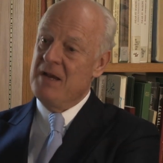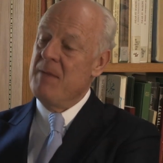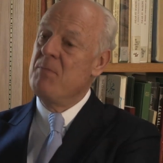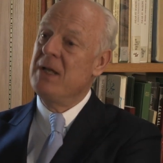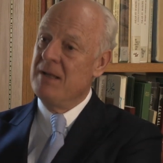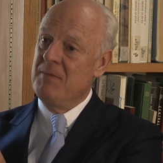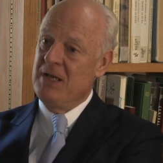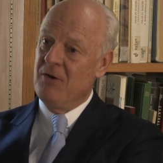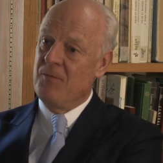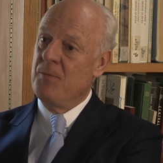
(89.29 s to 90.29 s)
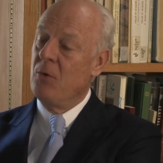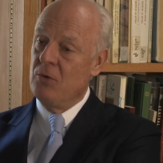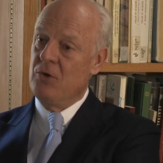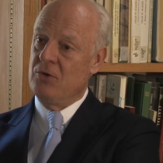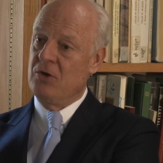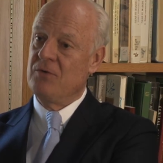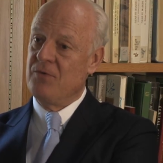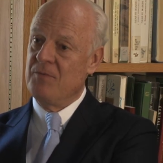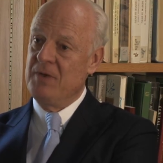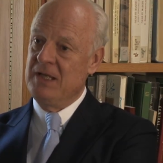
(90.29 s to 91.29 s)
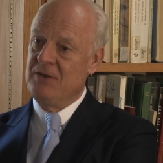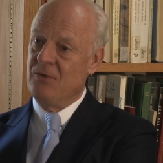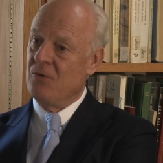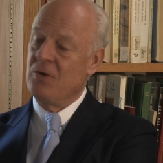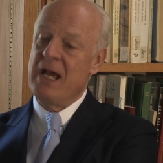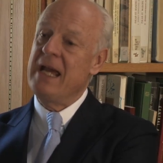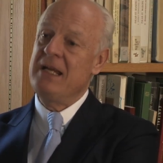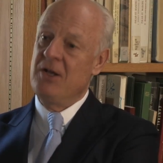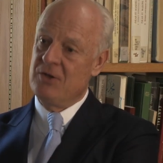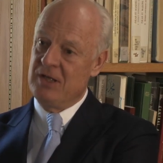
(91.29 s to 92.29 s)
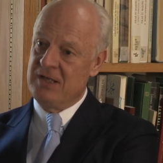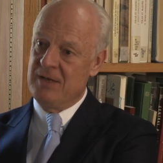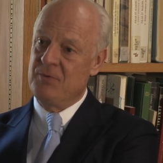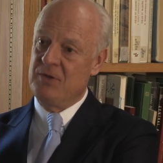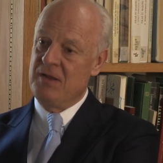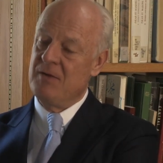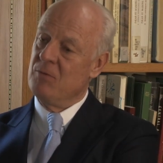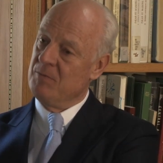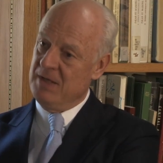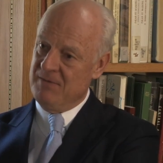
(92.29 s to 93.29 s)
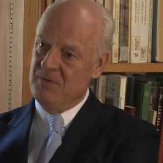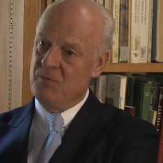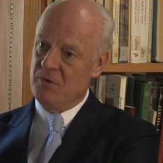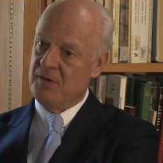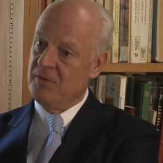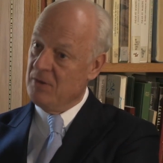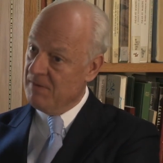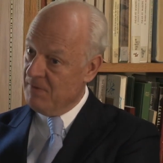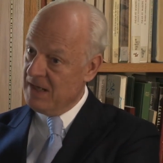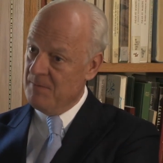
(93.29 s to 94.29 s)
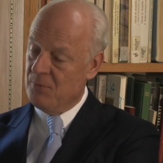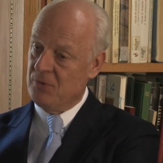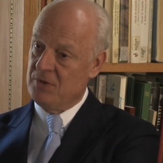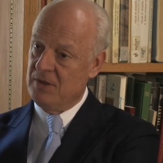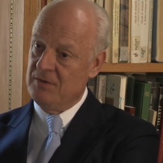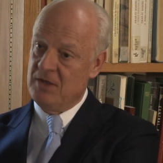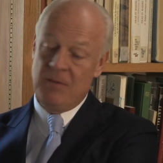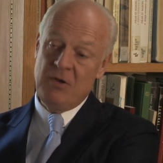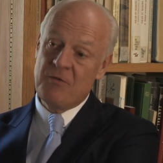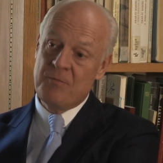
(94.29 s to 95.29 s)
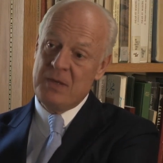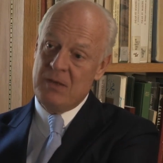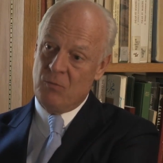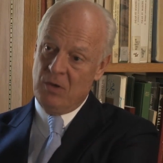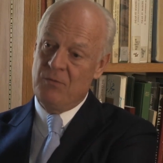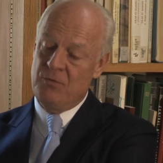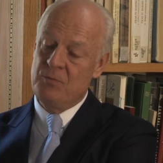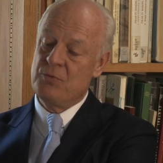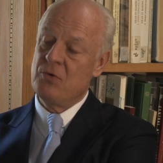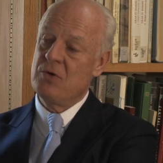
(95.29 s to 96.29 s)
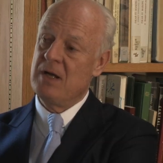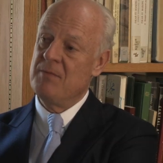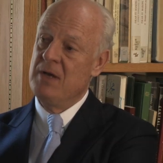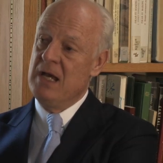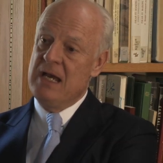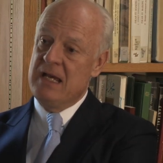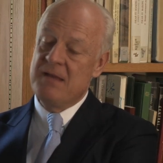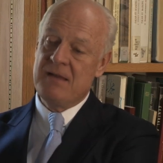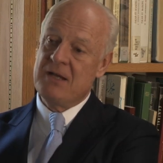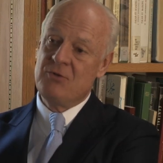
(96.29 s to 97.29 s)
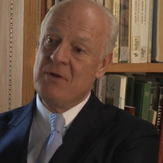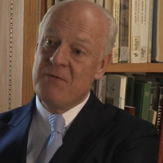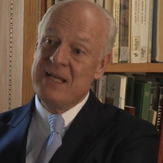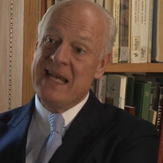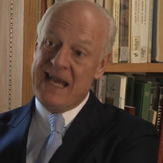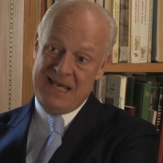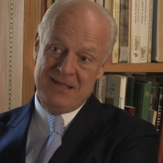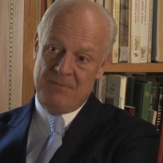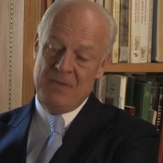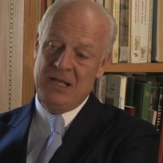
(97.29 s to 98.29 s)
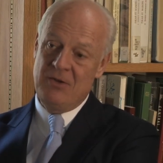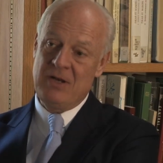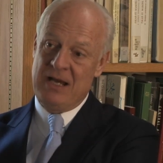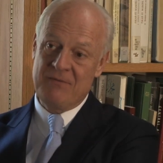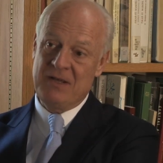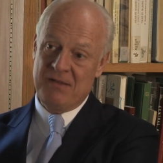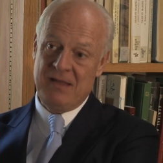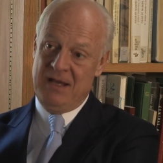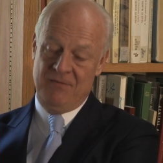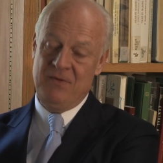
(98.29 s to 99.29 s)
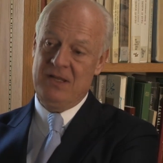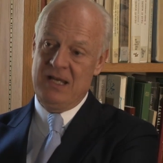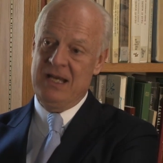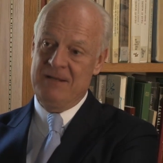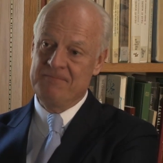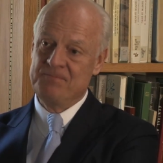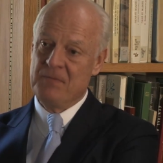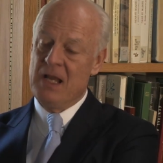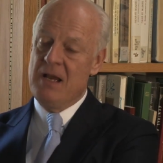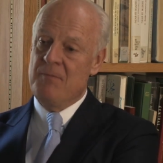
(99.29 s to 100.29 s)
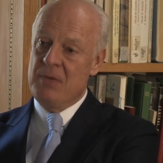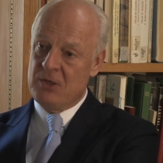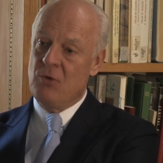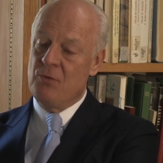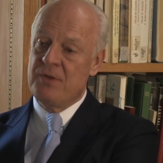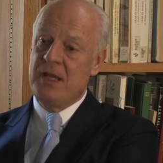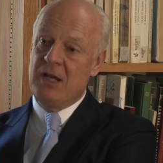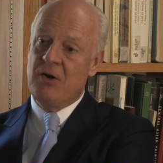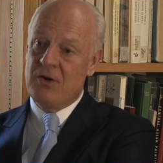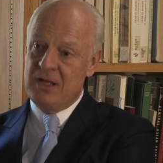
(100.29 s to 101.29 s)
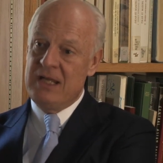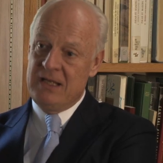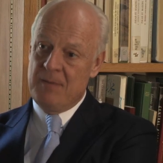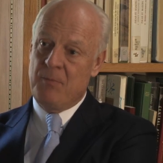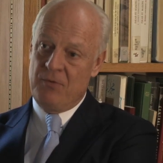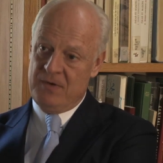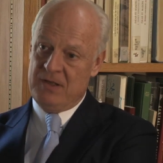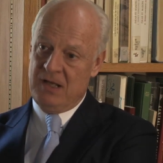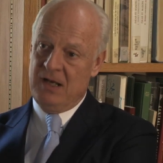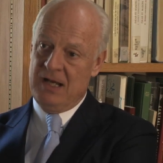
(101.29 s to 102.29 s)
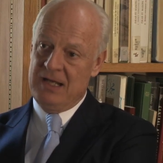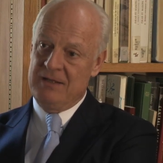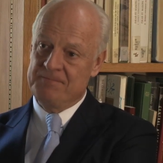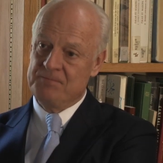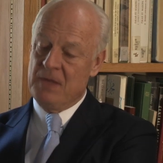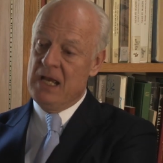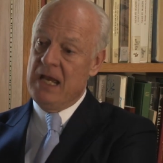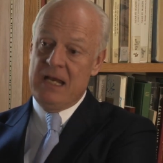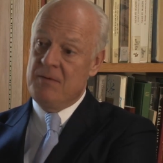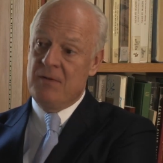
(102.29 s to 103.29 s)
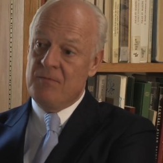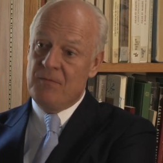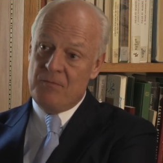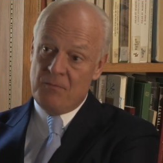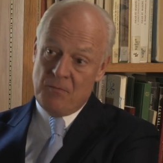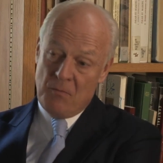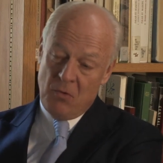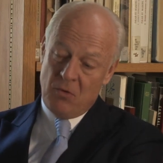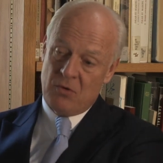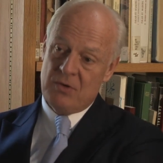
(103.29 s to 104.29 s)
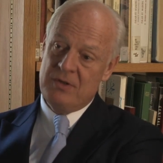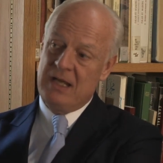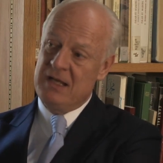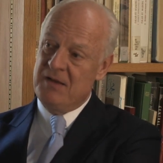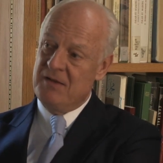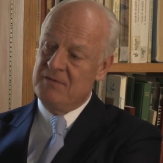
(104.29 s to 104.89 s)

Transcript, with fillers: epidemic of polio, God forbid, or any other type of disease, it would be even worse. So it's very important. WFP, World Food Program, is actually feeding 8 million Afghans every day because they are in the poverty line. Mm -hmm. And more than,